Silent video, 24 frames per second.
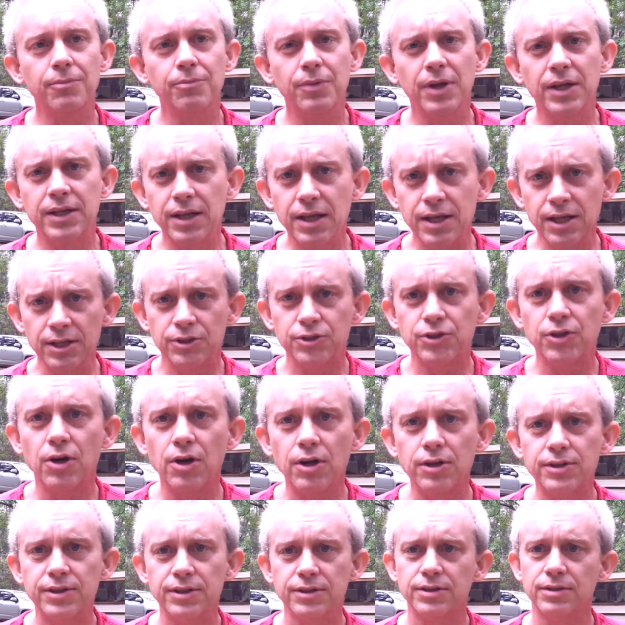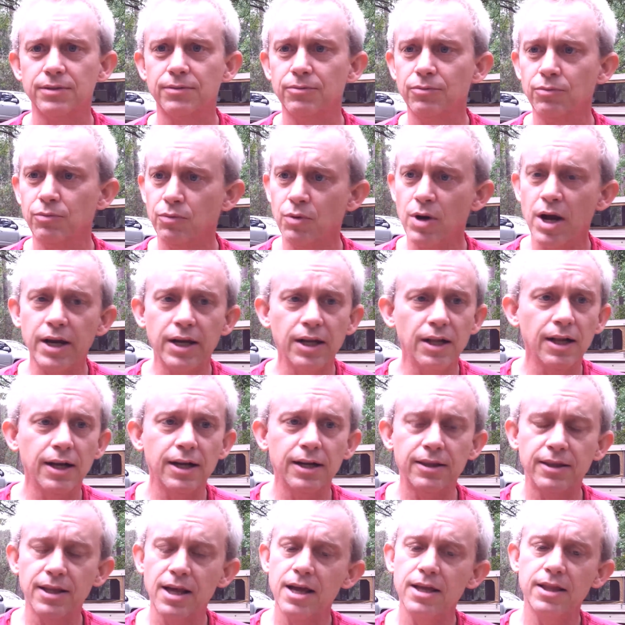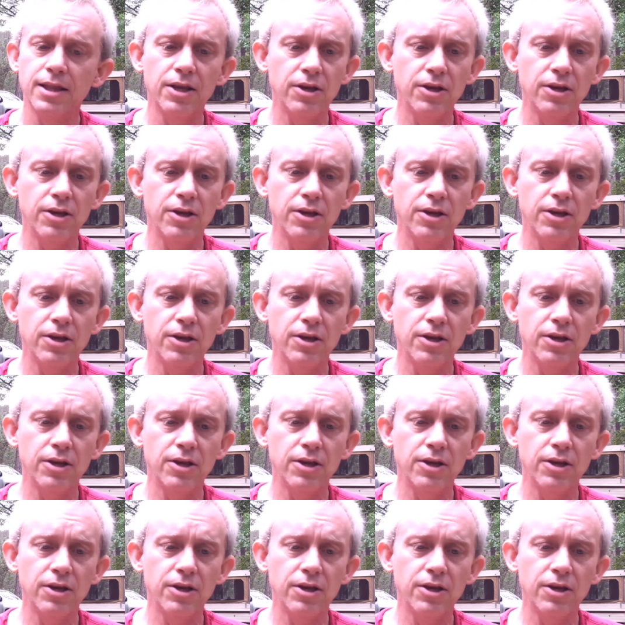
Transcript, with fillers: but insurance is a regulated thing